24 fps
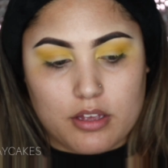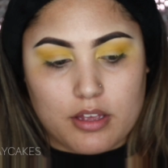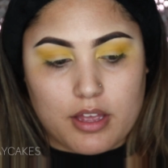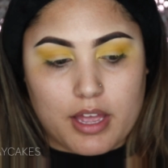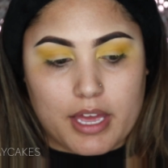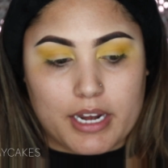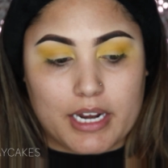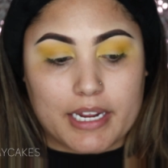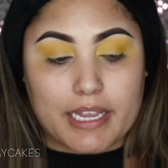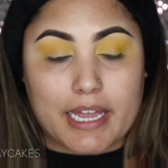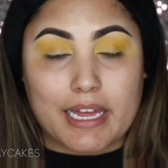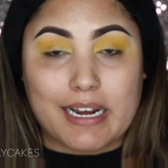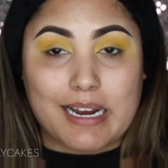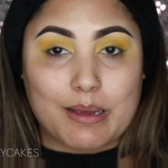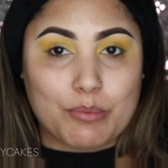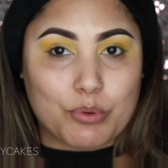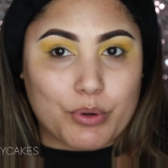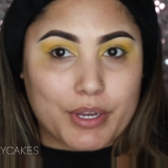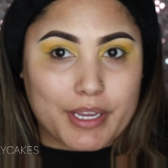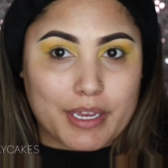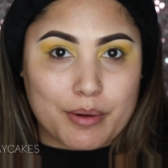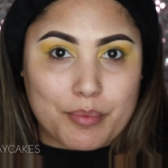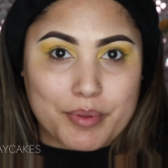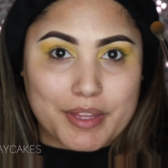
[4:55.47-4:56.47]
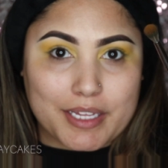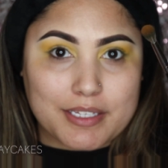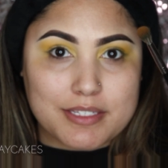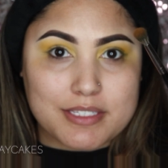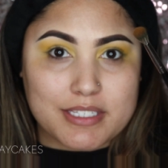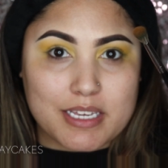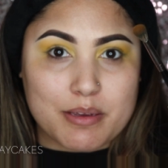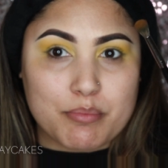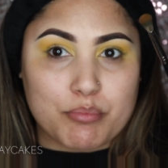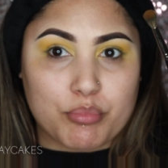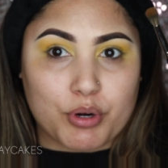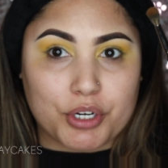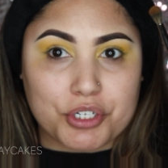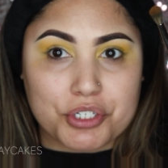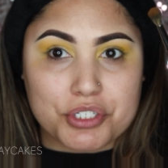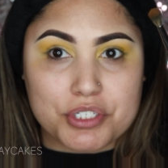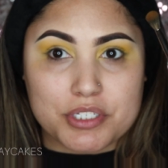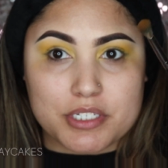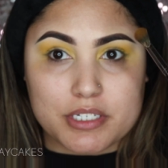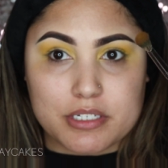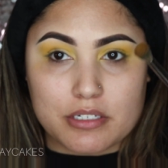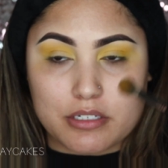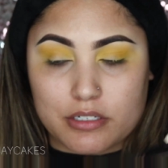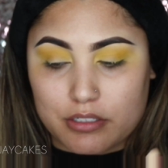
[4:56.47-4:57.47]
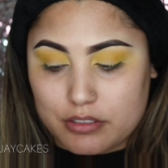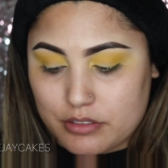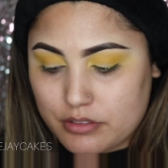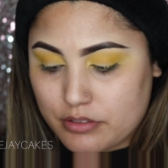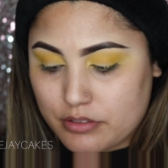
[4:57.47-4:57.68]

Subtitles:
And again, I'm going in with that same brush still.